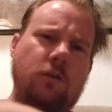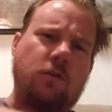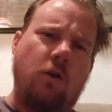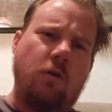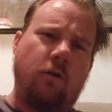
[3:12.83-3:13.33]

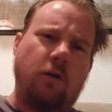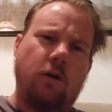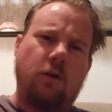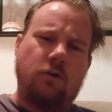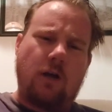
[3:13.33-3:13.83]
So,
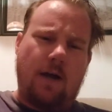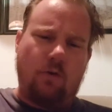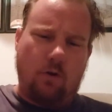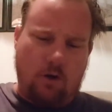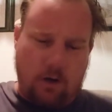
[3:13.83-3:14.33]
to have
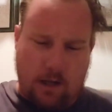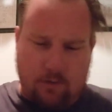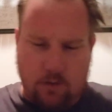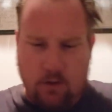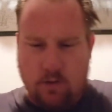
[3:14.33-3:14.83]
a look
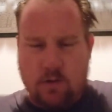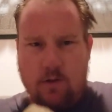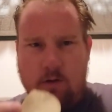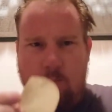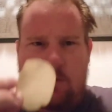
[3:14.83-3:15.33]
at
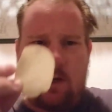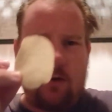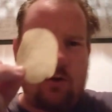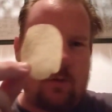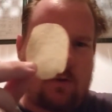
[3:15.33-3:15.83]
these
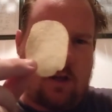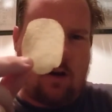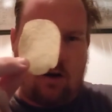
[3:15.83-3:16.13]
potato chips, they